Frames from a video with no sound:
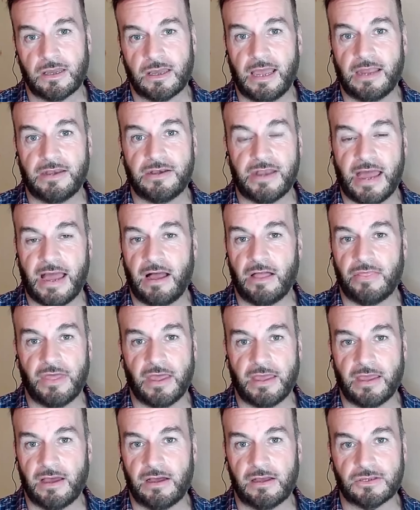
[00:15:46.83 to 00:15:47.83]
And now
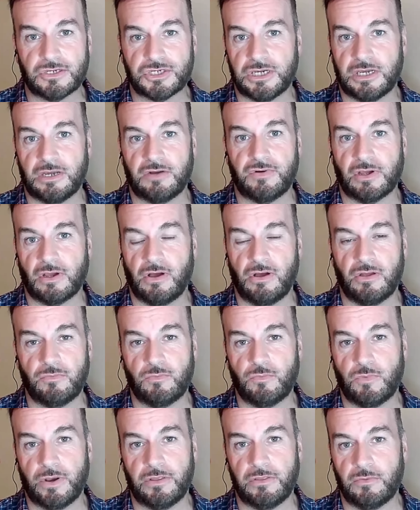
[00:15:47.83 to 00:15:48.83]
they are cheering
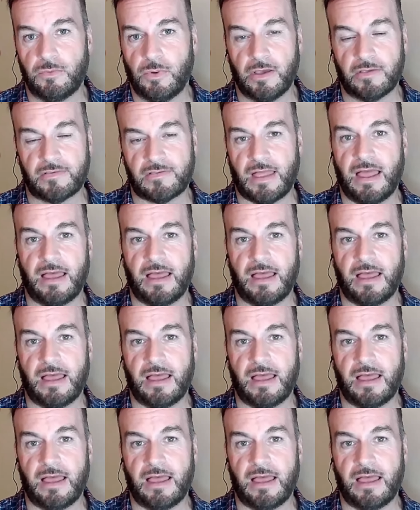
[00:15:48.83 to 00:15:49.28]
on one of the worst